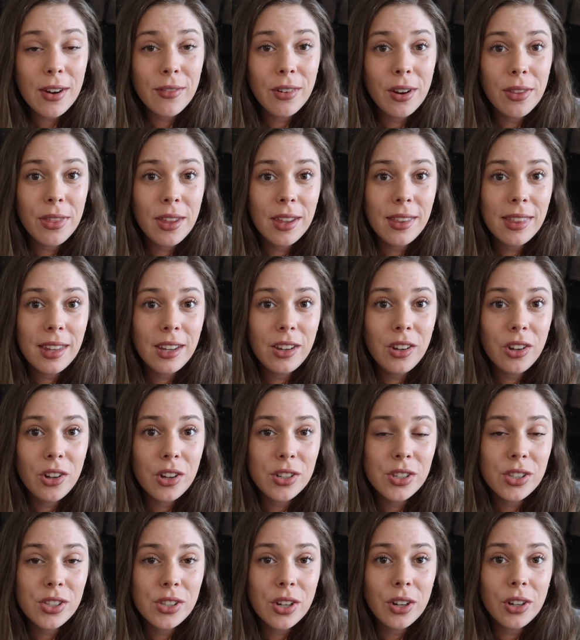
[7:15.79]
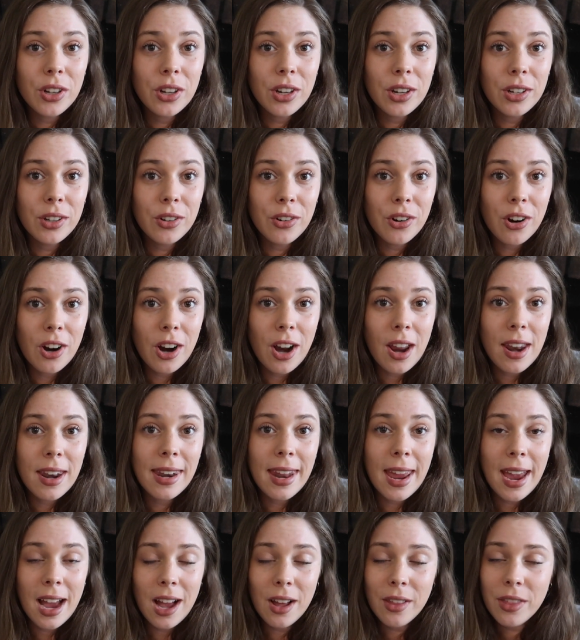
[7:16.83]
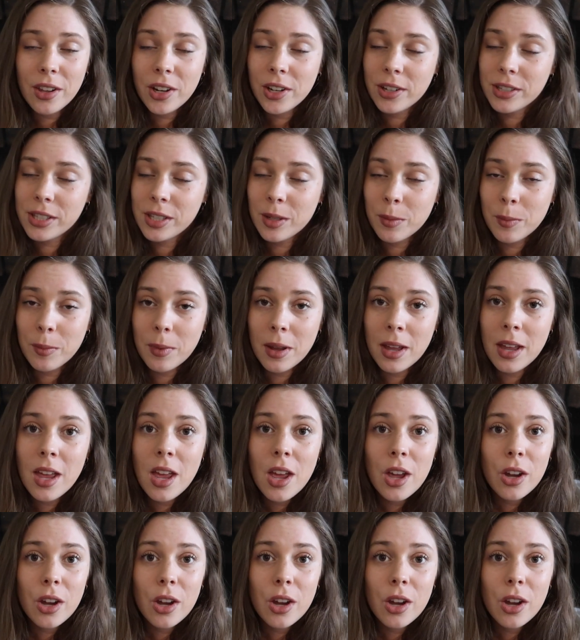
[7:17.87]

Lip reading: everything that you can sow and grow now. There are some